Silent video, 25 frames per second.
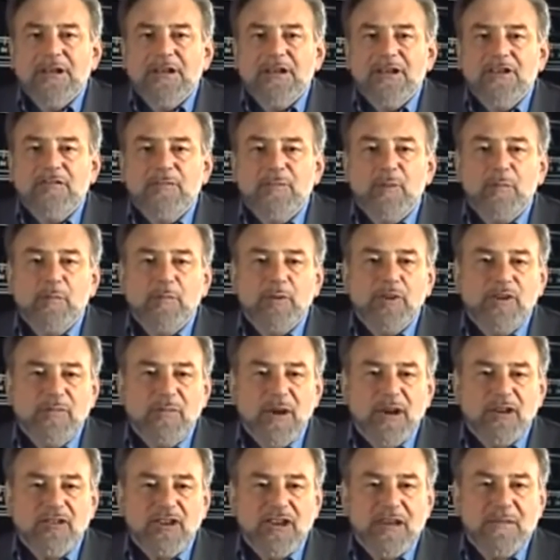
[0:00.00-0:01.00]
It's been pretty
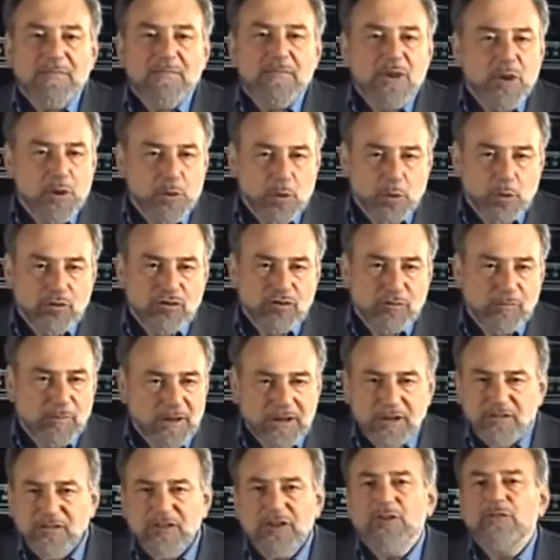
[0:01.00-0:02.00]
much immune to
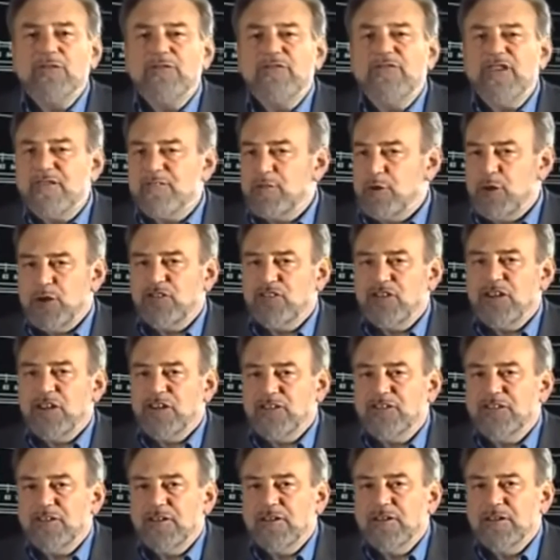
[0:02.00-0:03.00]
political
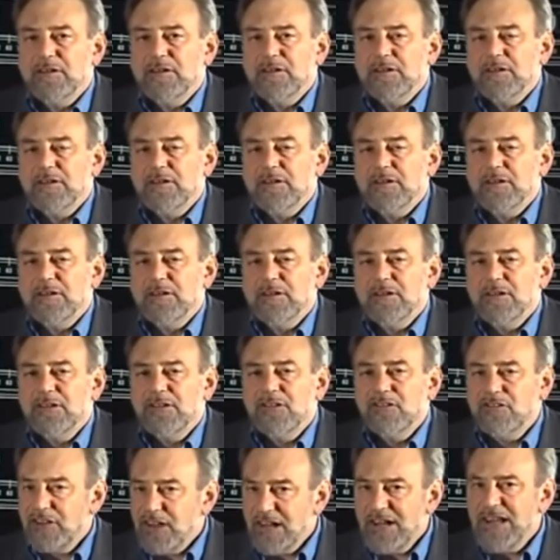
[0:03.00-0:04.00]
feverishness.
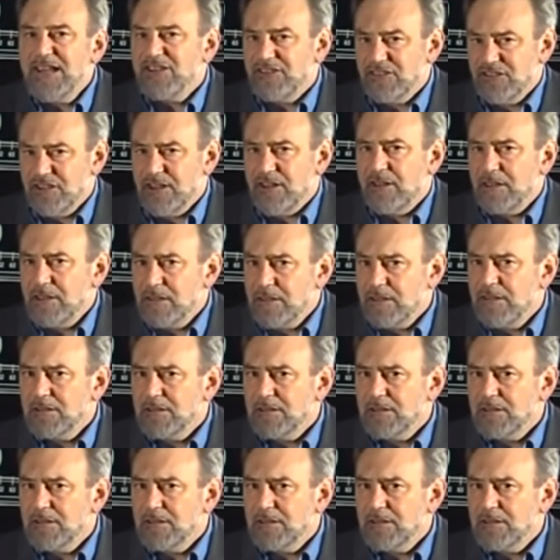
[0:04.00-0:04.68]
Still is, I think.